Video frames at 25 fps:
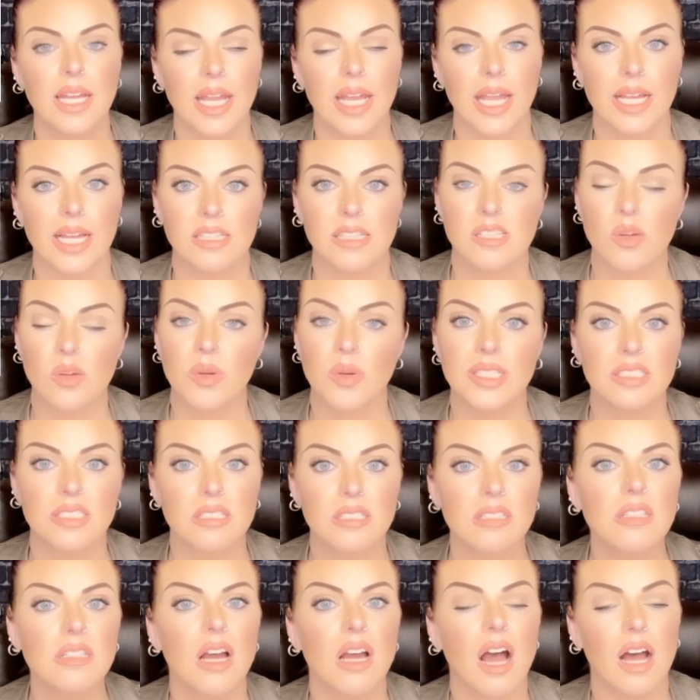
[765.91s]
And so
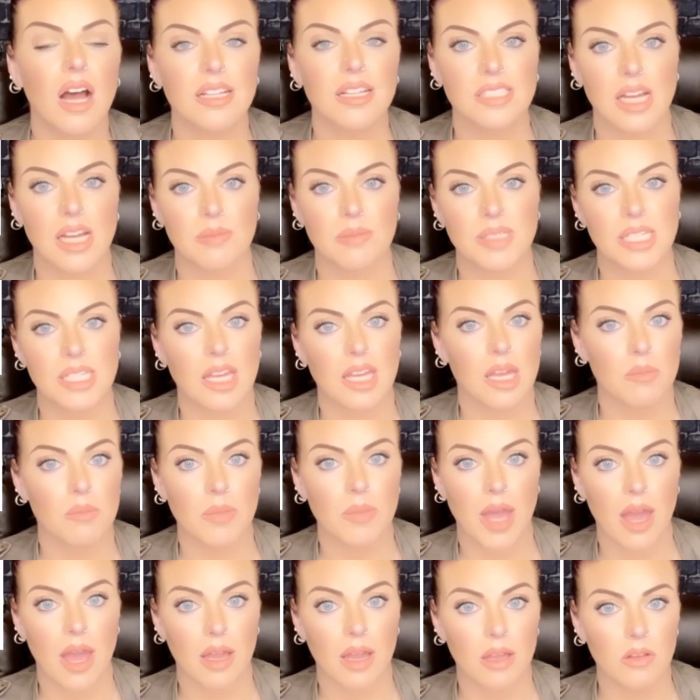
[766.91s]
until the autopsy came
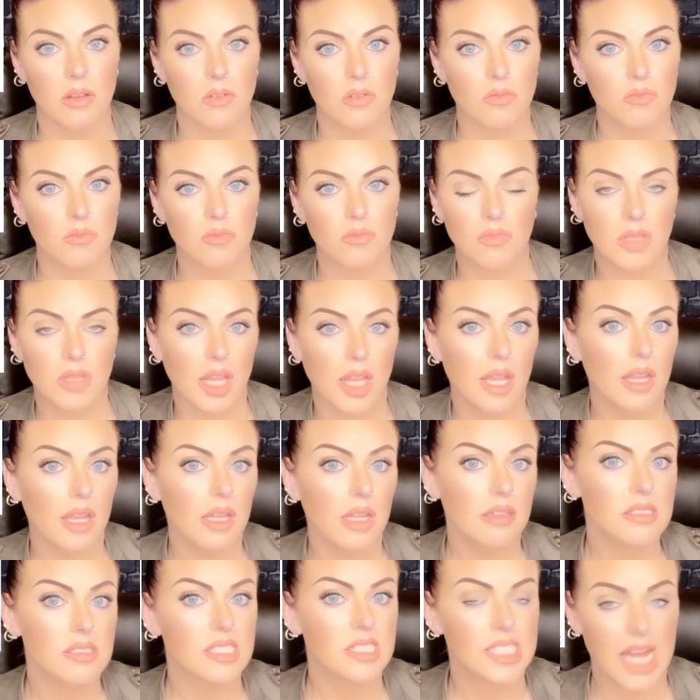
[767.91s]
back,
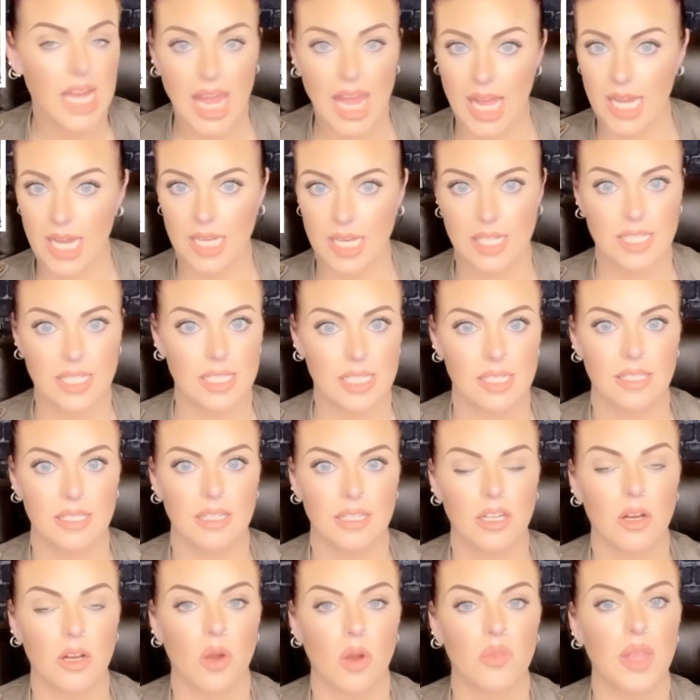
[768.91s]
they said,
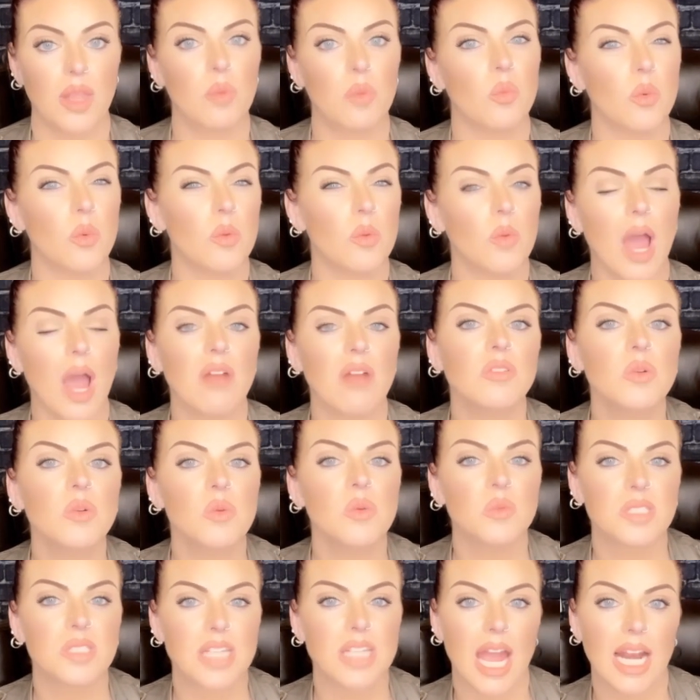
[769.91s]
you know,
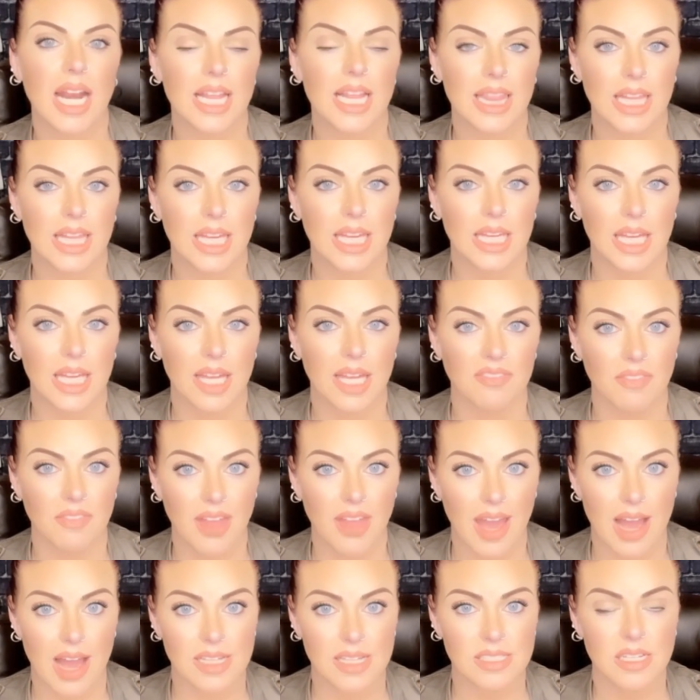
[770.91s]
everyone was kind of thinking
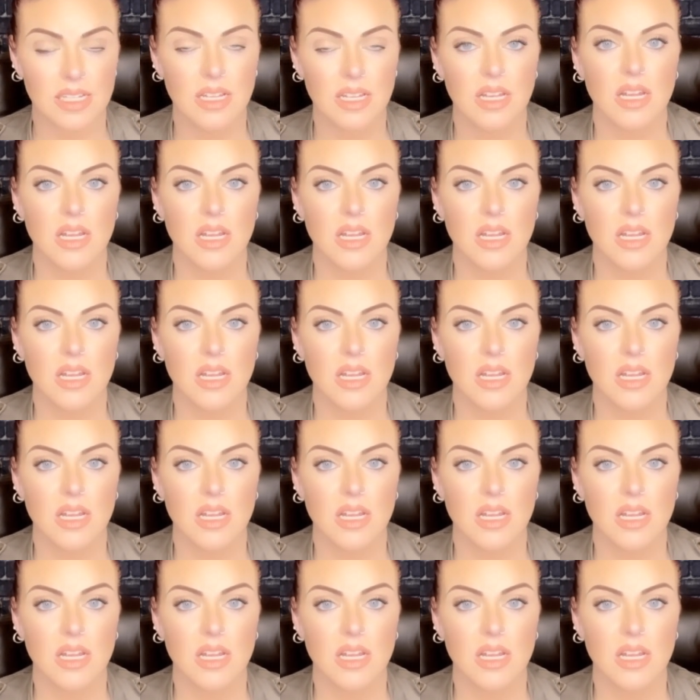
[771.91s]
that.